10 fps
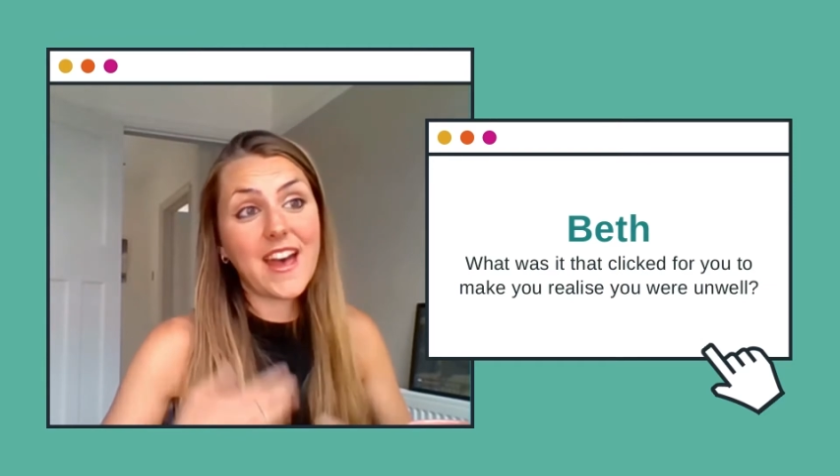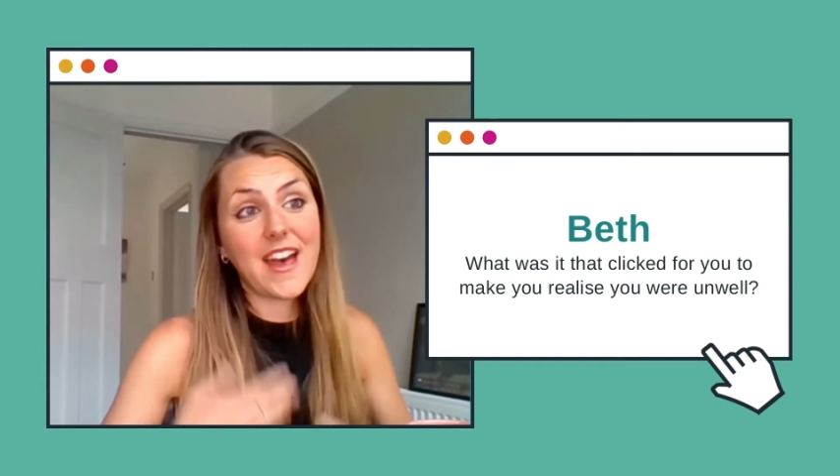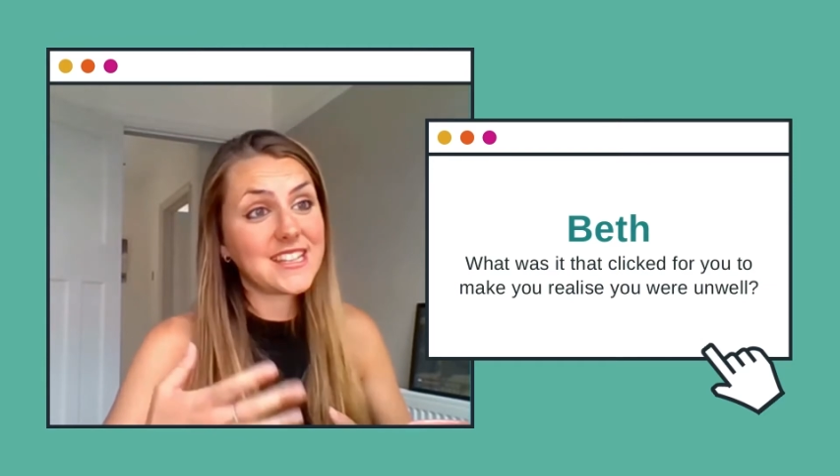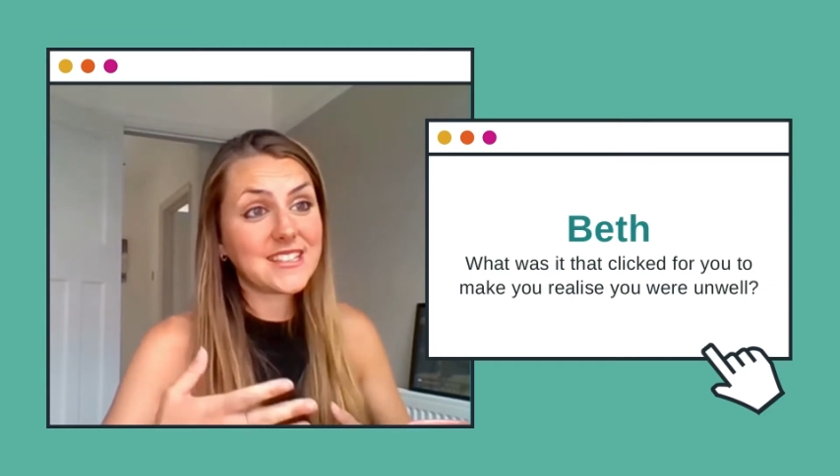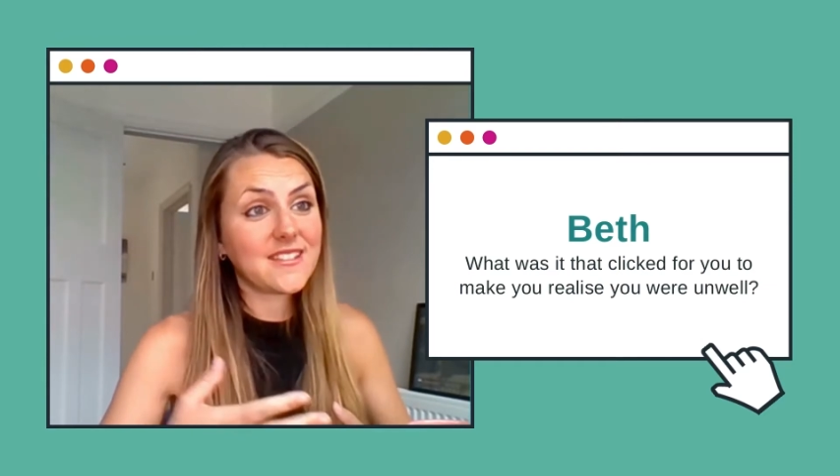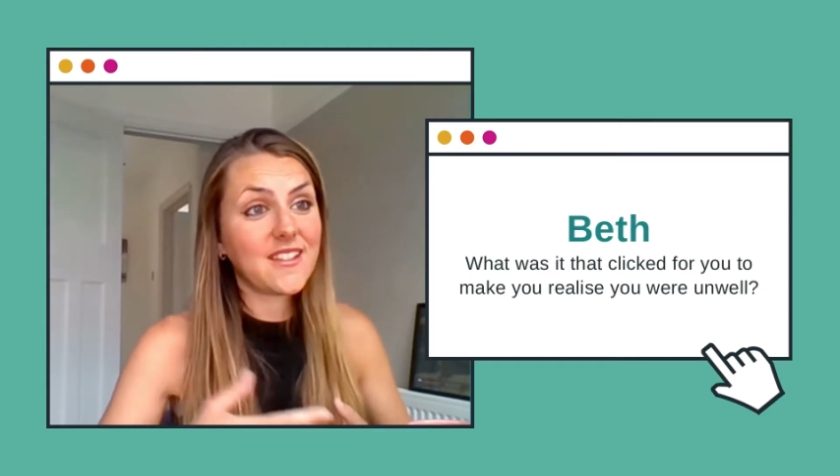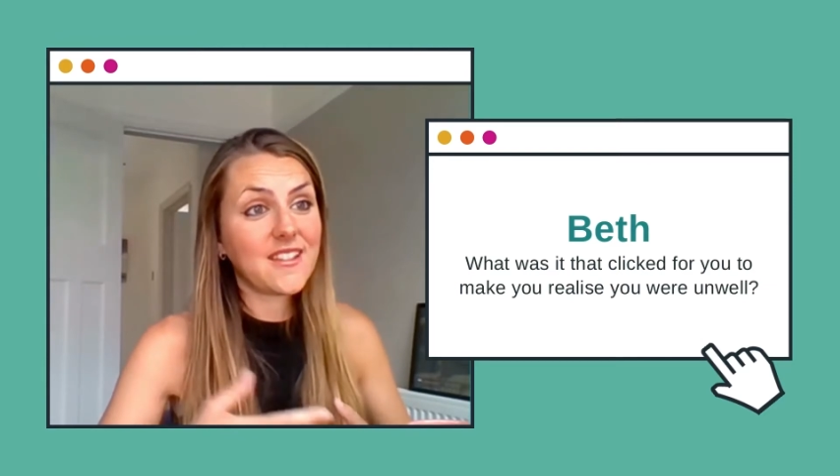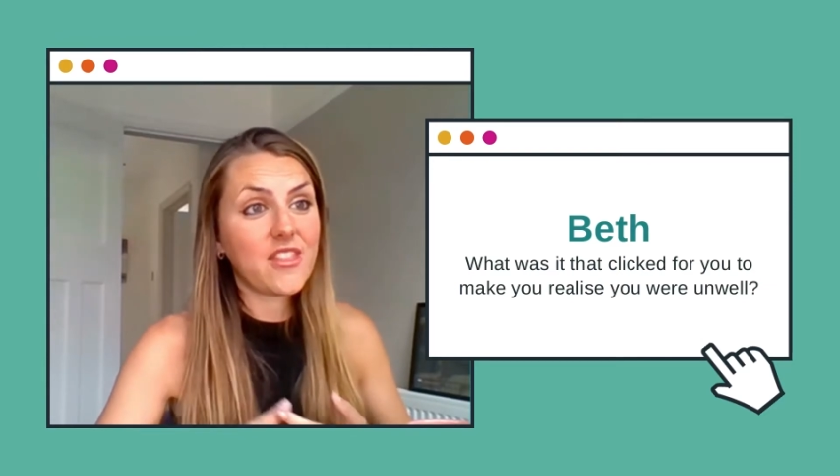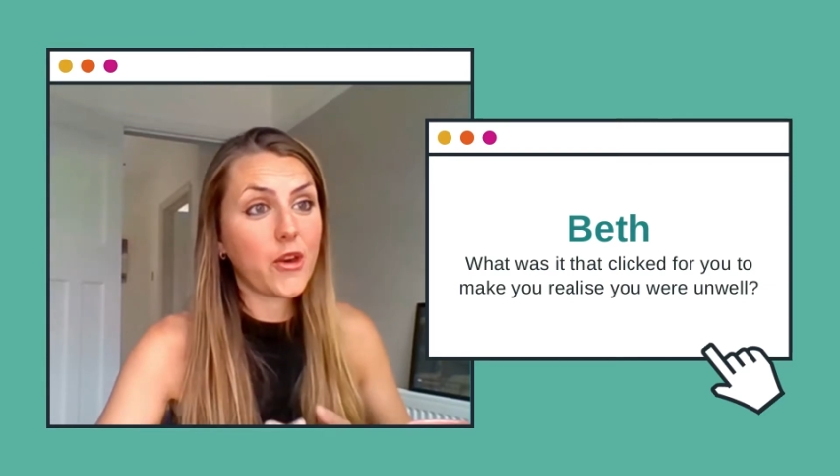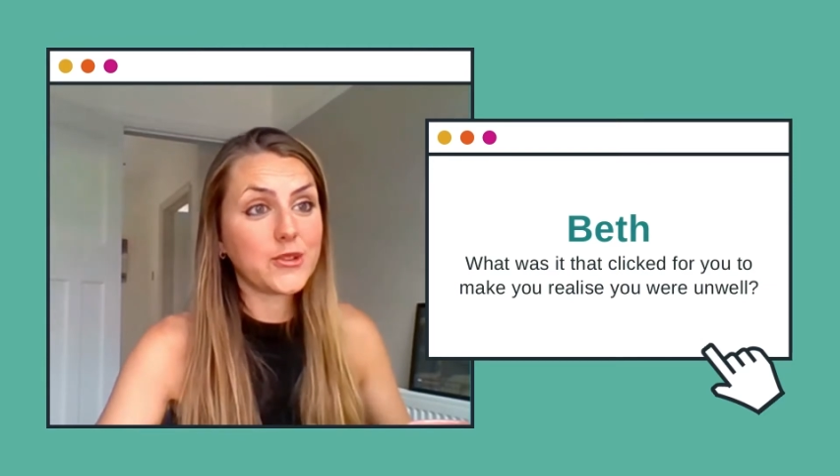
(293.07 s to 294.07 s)
fed
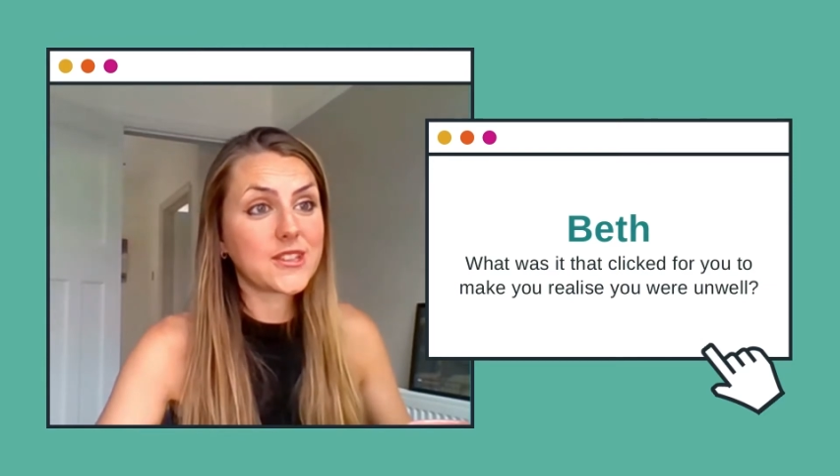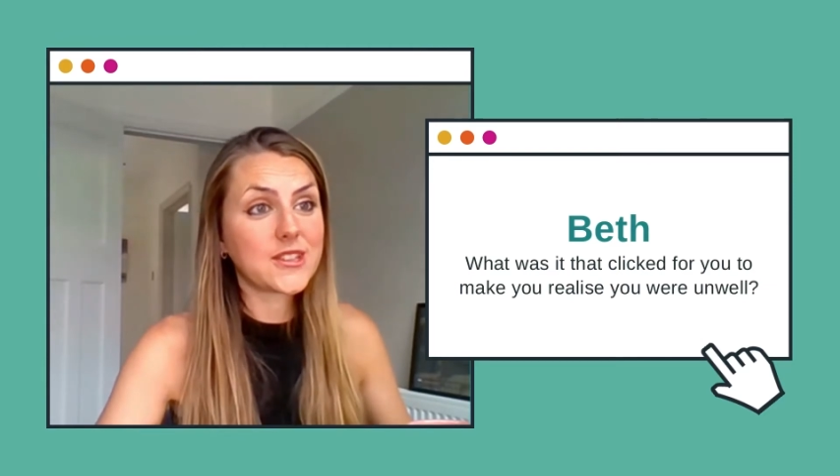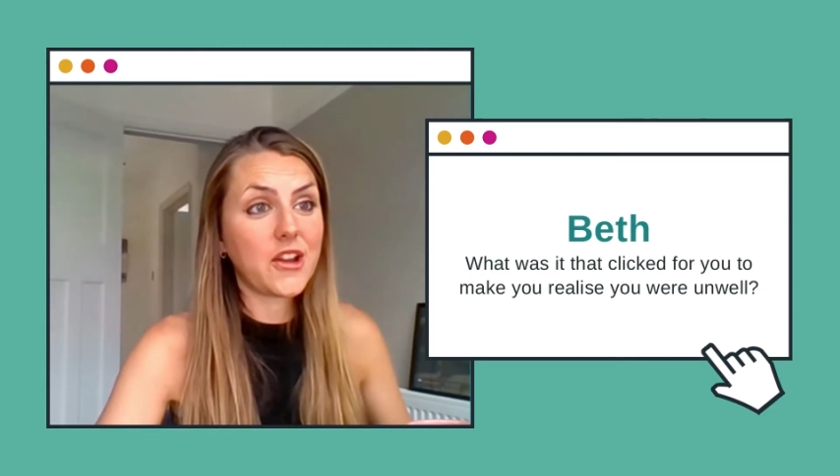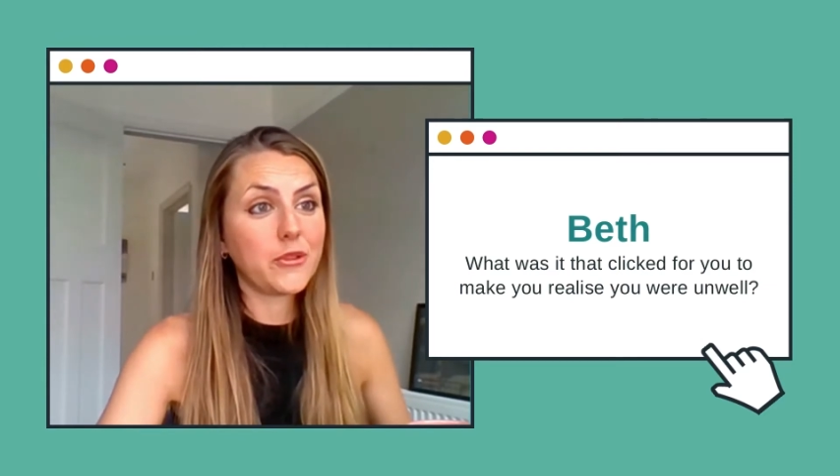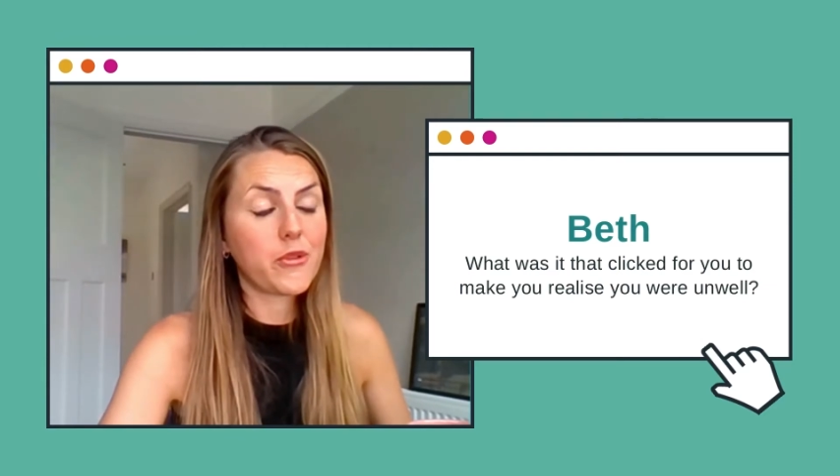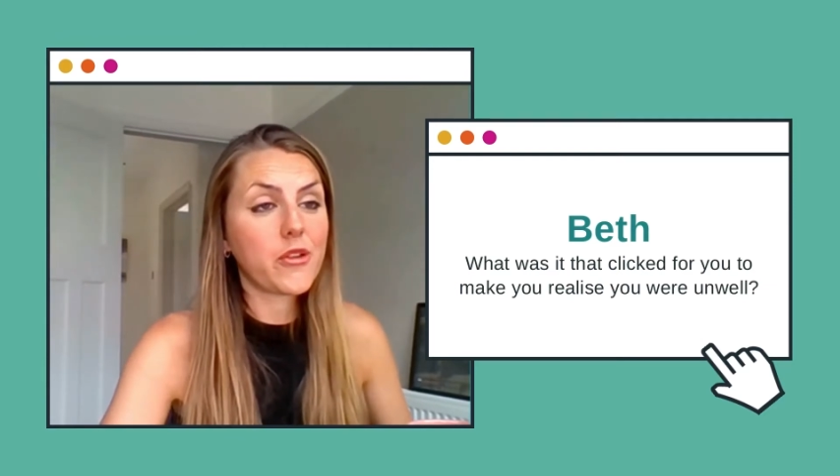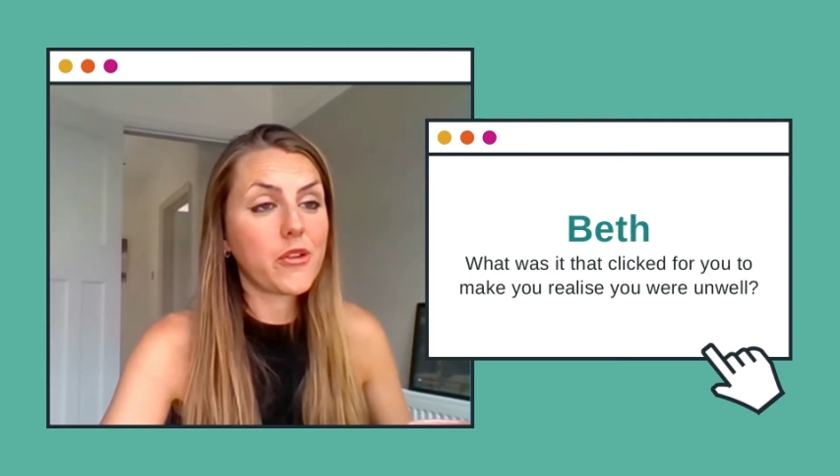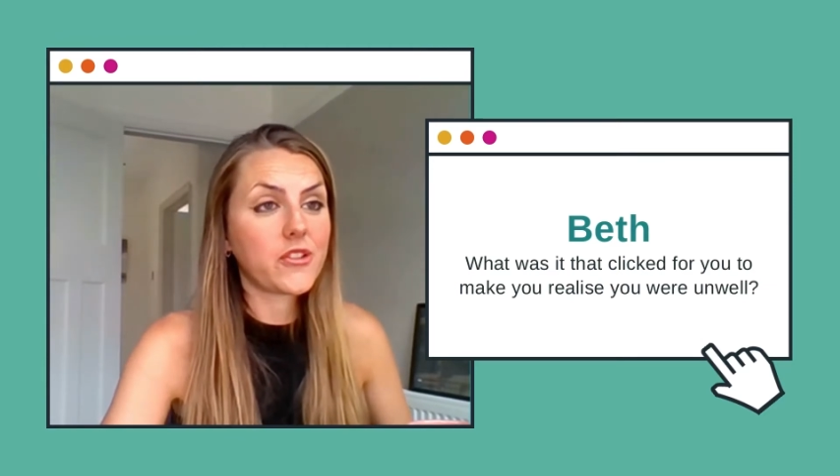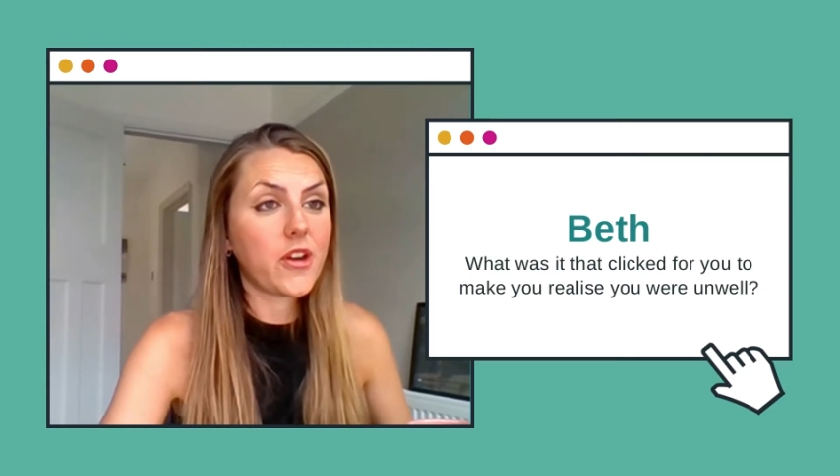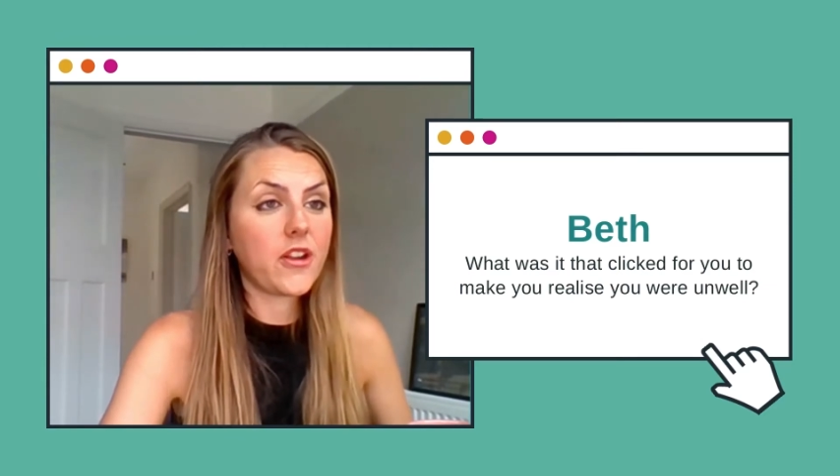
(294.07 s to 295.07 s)
those kind of